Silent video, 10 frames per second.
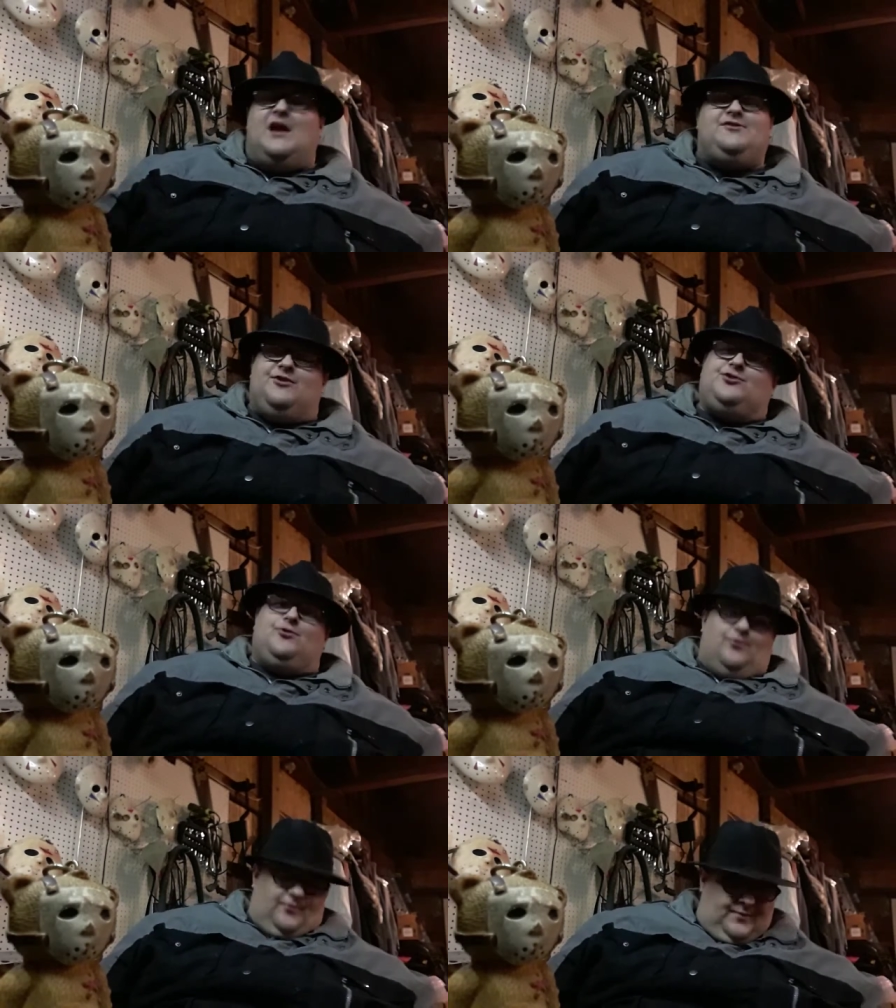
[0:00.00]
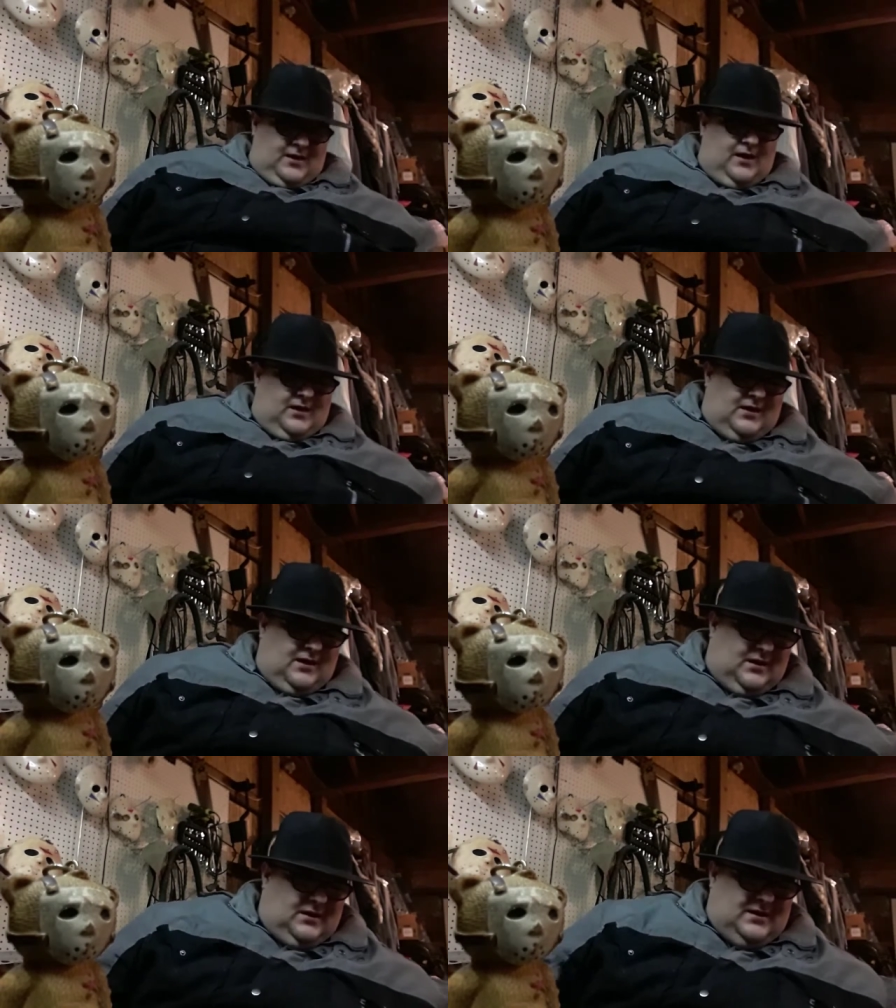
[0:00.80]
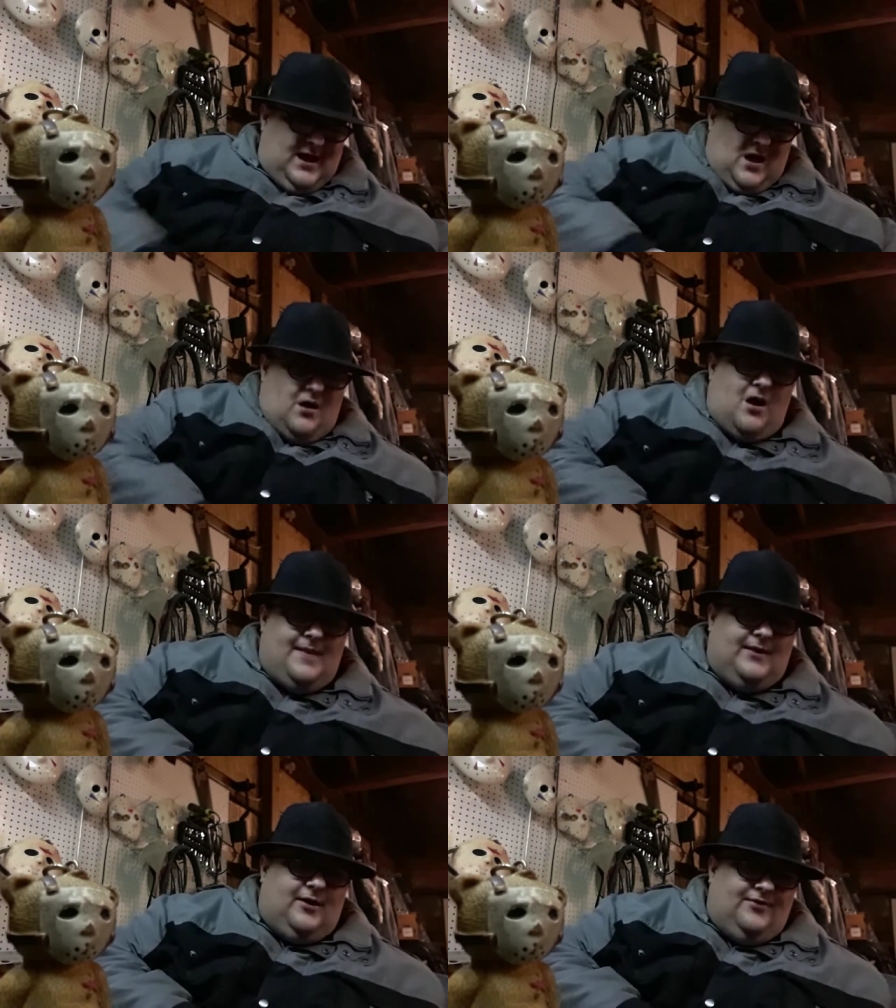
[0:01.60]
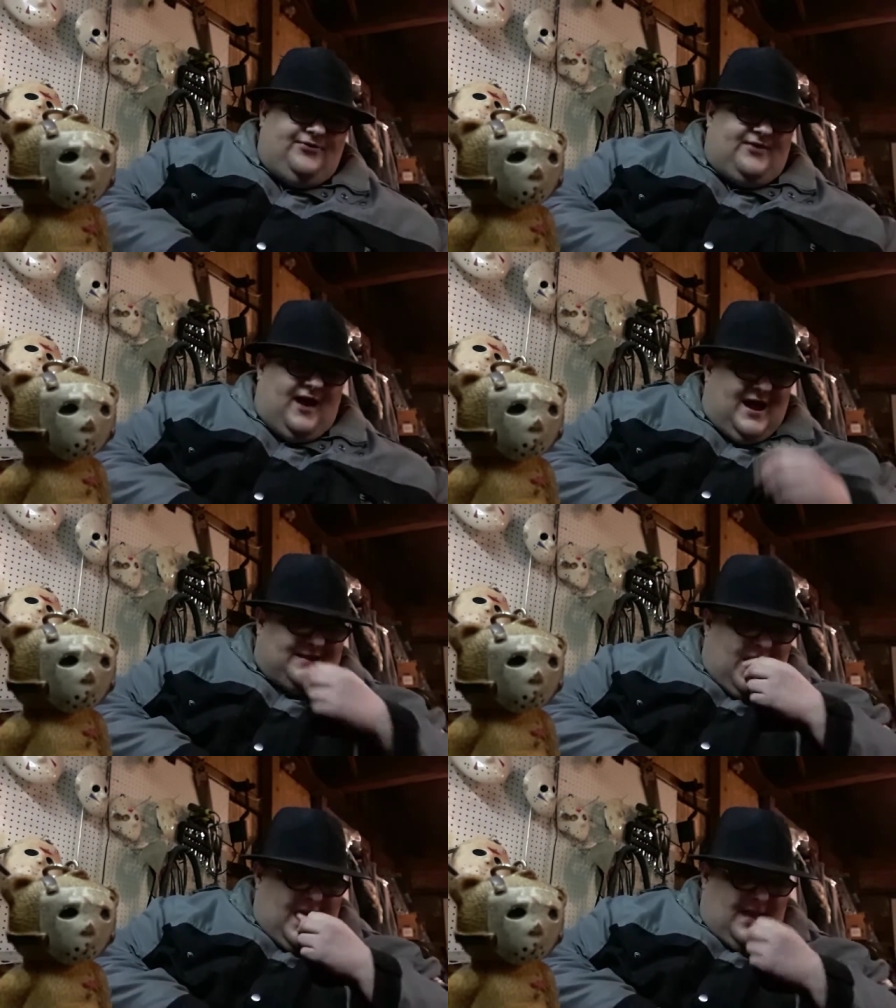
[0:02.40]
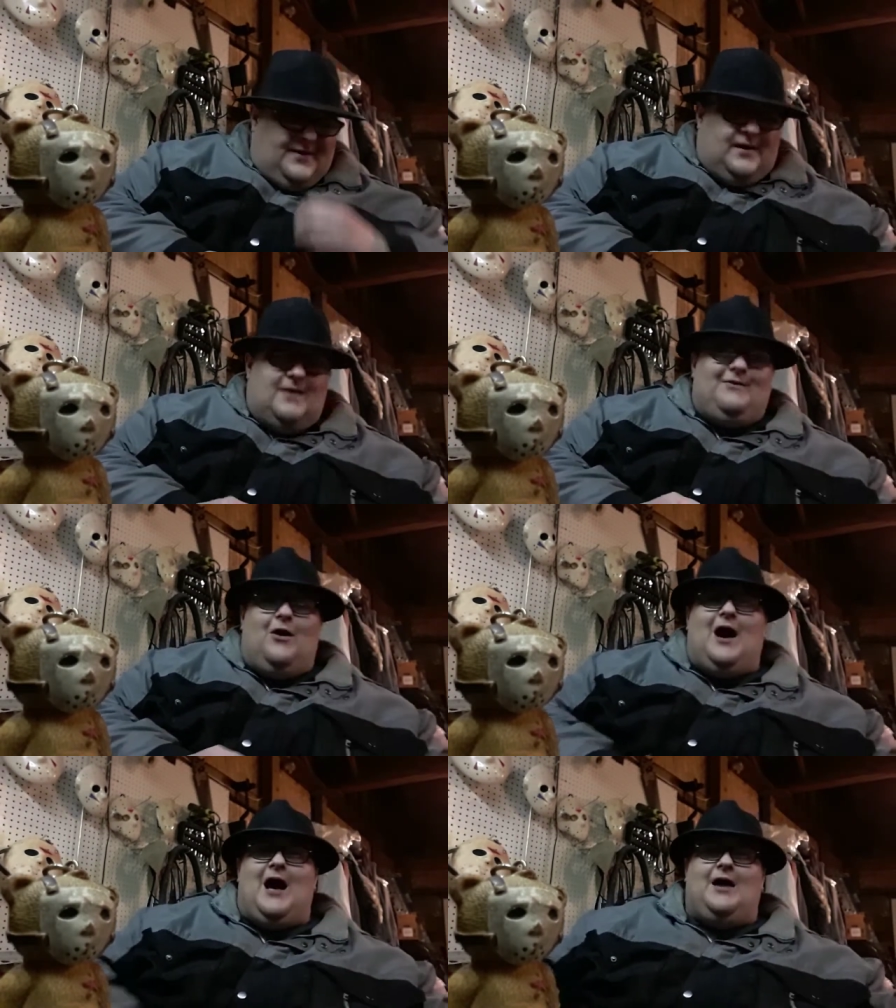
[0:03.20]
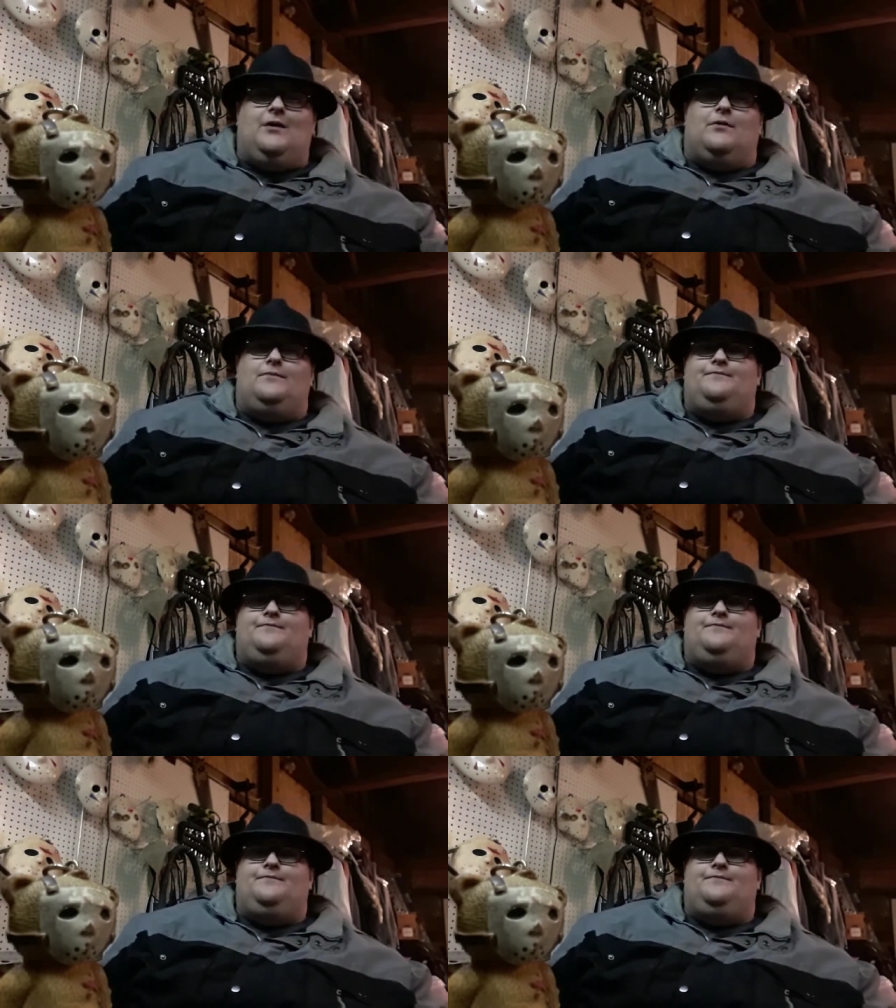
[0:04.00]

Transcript: it's the truth. Now, on the good side of Ohio,